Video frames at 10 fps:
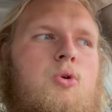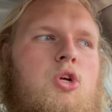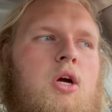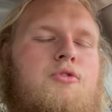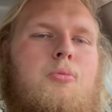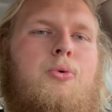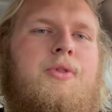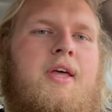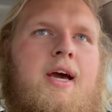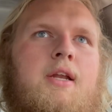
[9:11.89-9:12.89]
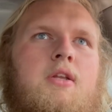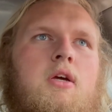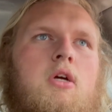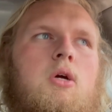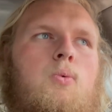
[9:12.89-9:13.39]
comfortable with that and
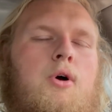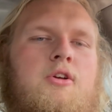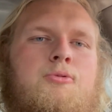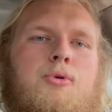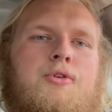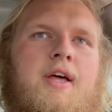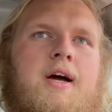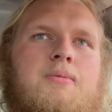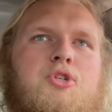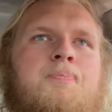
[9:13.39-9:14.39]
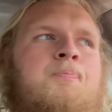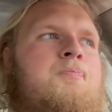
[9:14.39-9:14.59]
want to explore that option.